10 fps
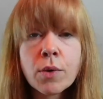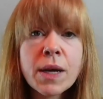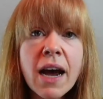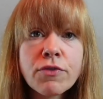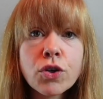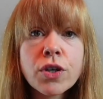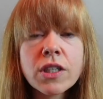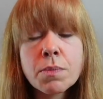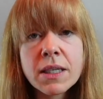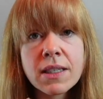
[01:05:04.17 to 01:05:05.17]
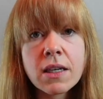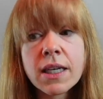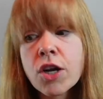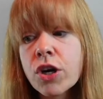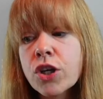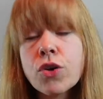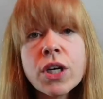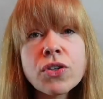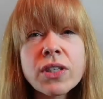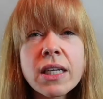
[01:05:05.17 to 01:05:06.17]
it'll be after Christmas and nearing New
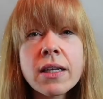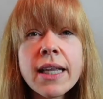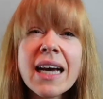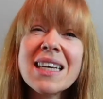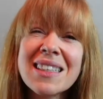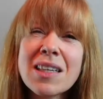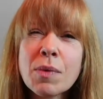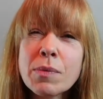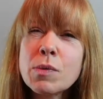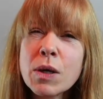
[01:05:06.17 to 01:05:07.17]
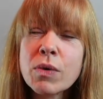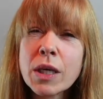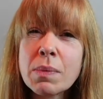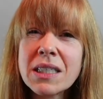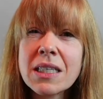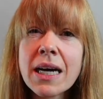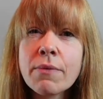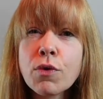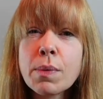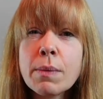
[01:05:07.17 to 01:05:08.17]
Year's, and that can sometimes be a really busy
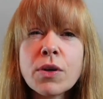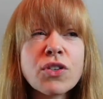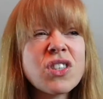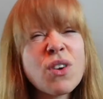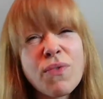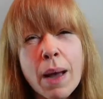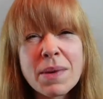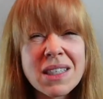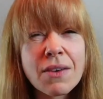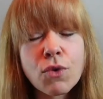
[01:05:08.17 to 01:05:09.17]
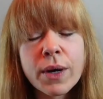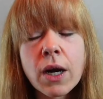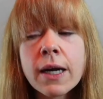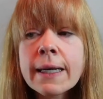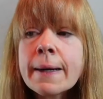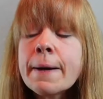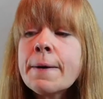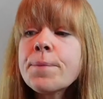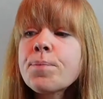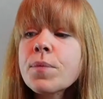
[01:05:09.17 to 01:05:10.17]
time for people. There's still family stuff going on.
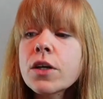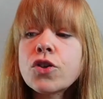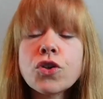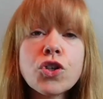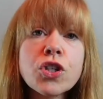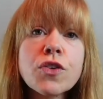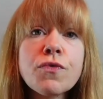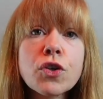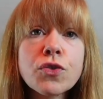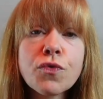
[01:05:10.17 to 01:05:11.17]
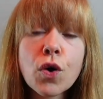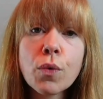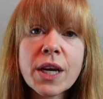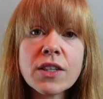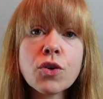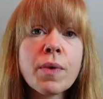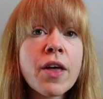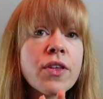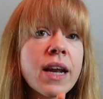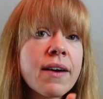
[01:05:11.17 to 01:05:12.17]
So it's just the first 4 weeks. So
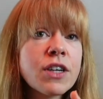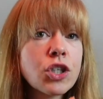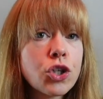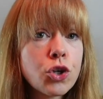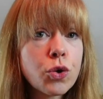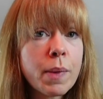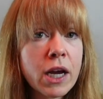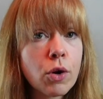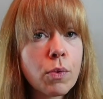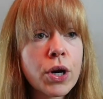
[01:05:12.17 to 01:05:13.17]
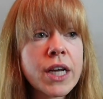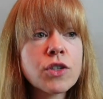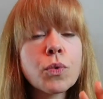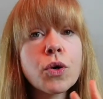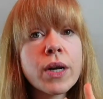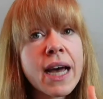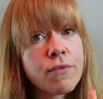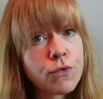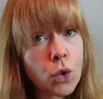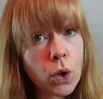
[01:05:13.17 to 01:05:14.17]
rather than having two maker mornings, we're going to
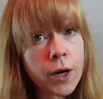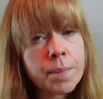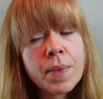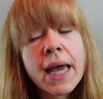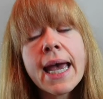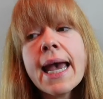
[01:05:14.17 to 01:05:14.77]
have four.